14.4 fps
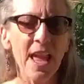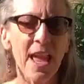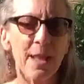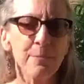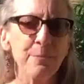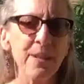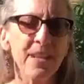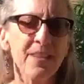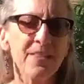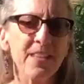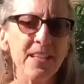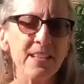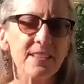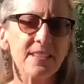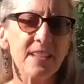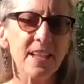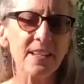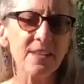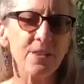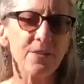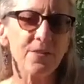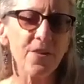and big things
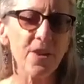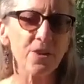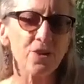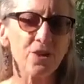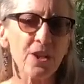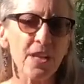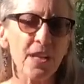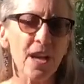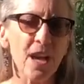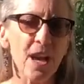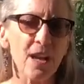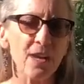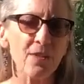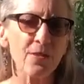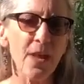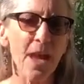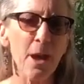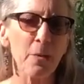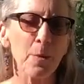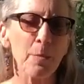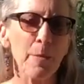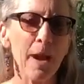like the functioning of
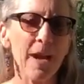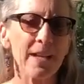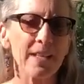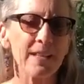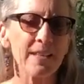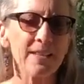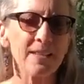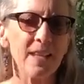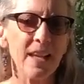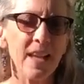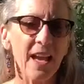our bodies